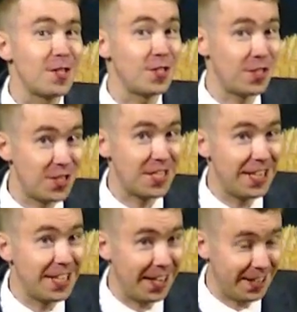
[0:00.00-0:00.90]

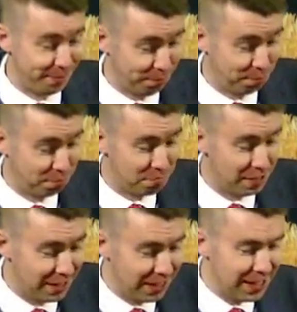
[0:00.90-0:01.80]
Cecilia.
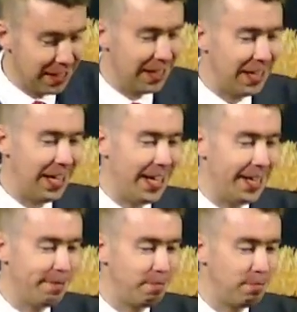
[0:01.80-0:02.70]

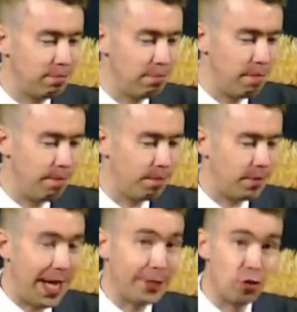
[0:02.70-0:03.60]
Um,
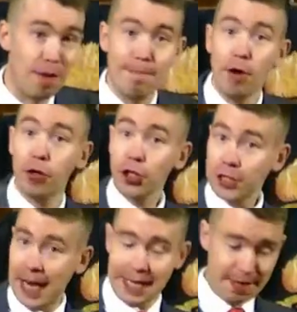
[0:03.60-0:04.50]
and on my mother's
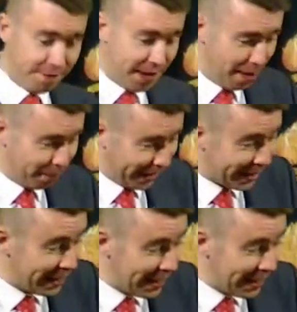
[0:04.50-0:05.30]
side of the family,